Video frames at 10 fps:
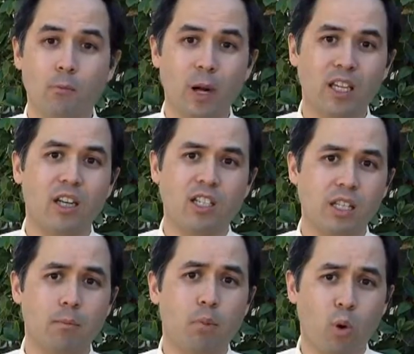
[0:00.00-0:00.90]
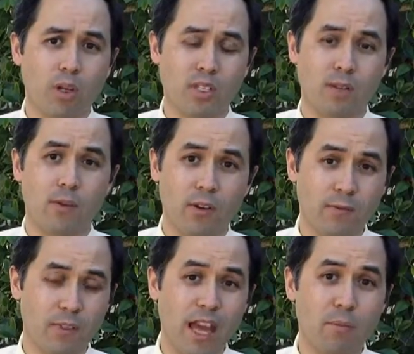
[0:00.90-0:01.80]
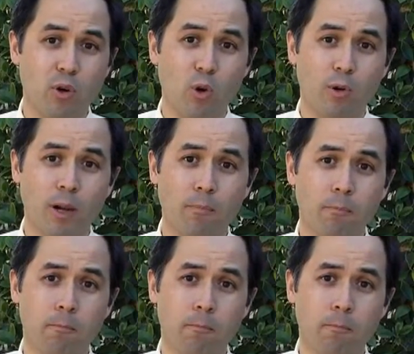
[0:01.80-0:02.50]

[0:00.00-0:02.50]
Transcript: recognize the importance of, of that program.